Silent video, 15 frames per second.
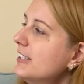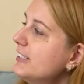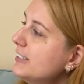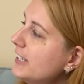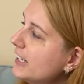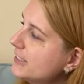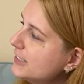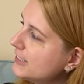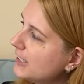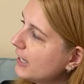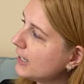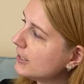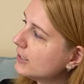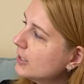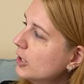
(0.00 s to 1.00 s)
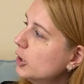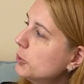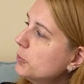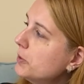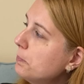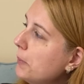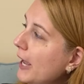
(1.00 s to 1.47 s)
Nesting.
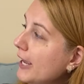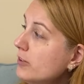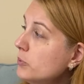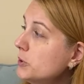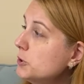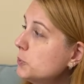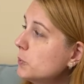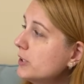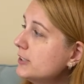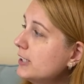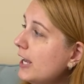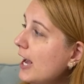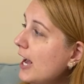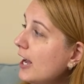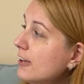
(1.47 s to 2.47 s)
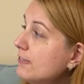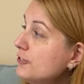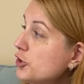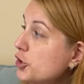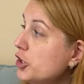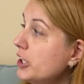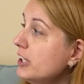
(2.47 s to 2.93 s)
When penguins want to
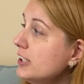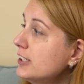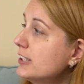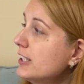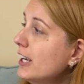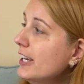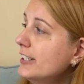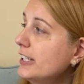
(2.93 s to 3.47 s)
have chicks,